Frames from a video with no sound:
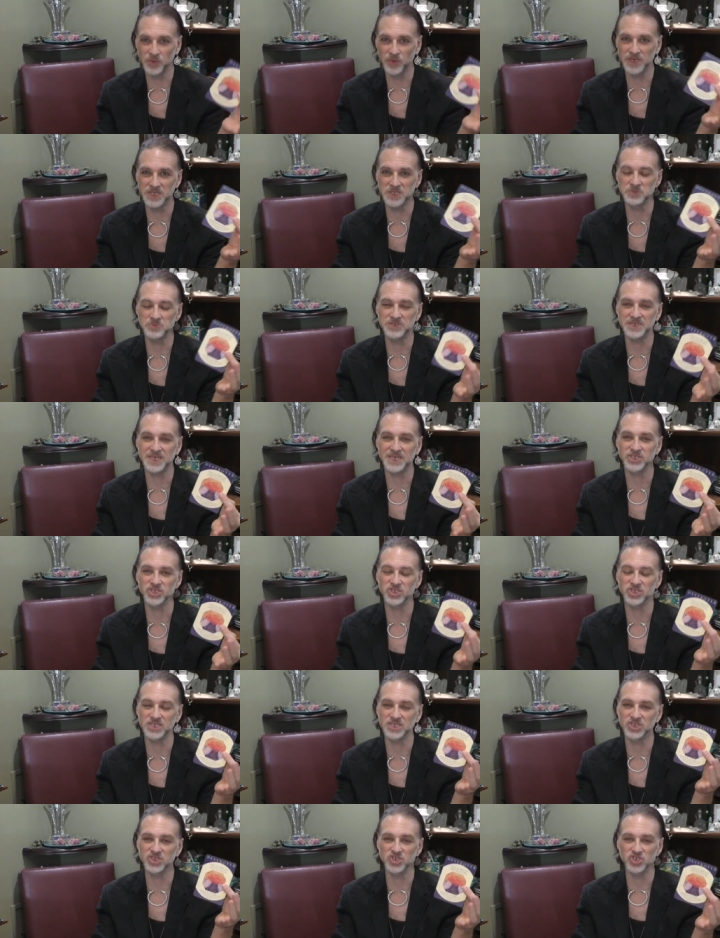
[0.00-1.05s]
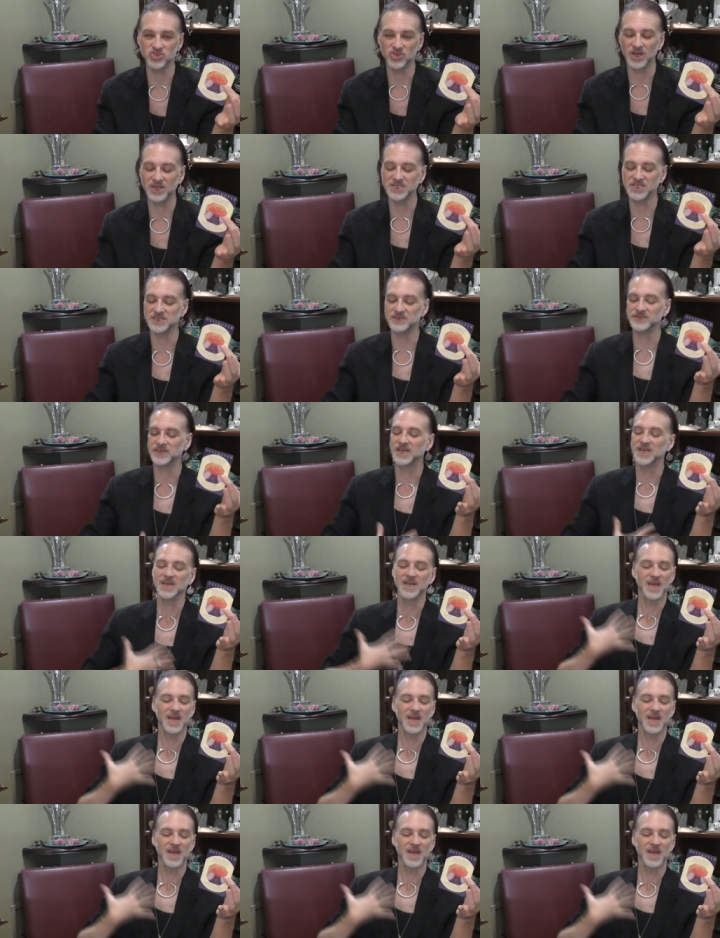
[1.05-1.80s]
what is potentially destructive.